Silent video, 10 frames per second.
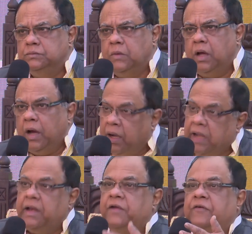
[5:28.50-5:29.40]

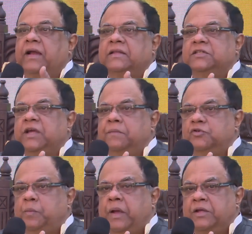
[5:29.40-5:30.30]
again I felt that same
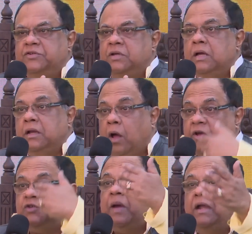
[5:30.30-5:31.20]
space, now
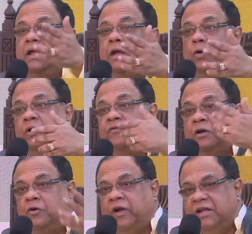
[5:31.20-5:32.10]
expanding into different
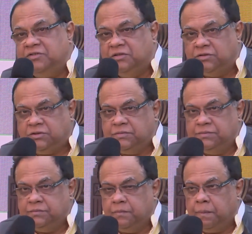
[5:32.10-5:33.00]
horizons.
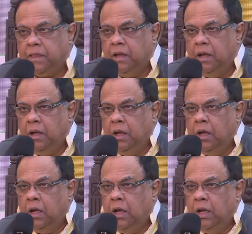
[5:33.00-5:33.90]

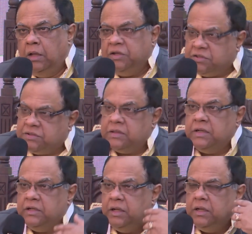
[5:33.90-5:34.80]
This
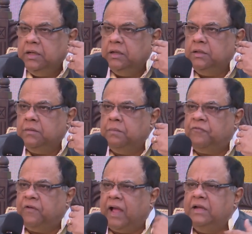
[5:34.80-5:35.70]

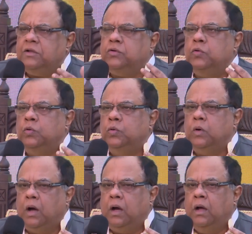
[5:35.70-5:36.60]
flight to
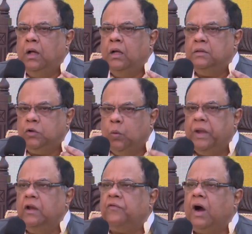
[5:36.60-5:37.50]
the domain
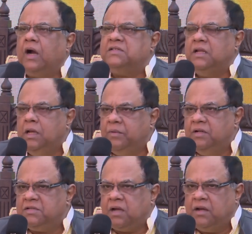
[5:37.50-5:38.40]
of arts and liberal
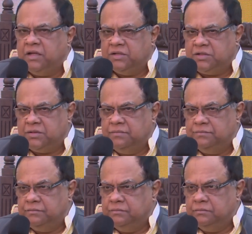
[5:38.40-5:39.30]
studies,
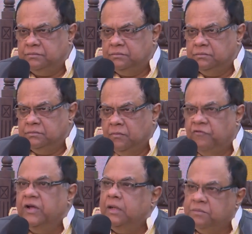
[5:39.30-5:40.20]

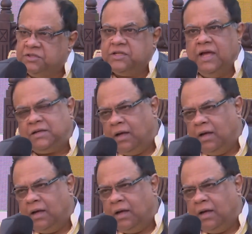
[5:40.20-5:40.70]
films, theatre,